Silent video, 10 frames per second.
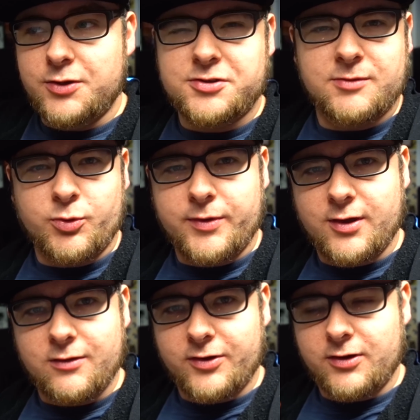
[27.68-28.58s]
YouTuber with
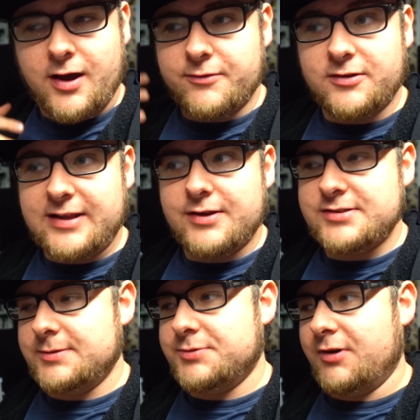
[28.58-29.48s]
over
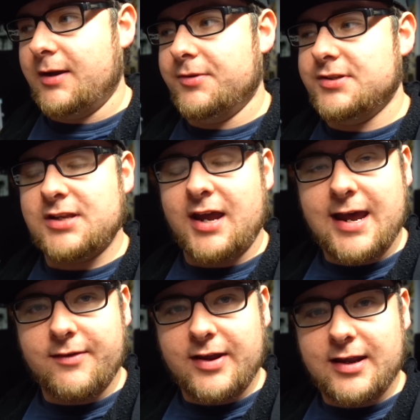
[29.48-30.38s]
100,000 subscribers. I
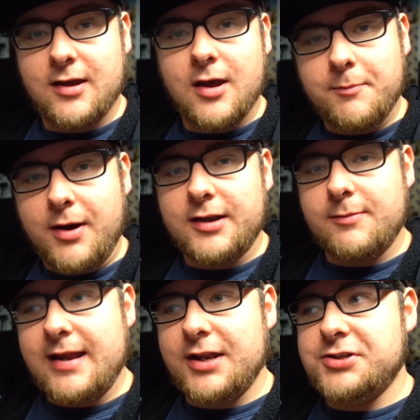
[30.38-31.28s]
have a partner
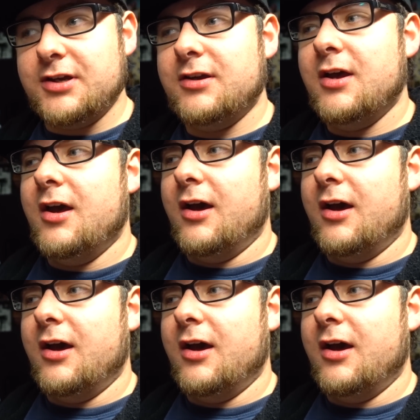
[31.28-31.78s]
manager,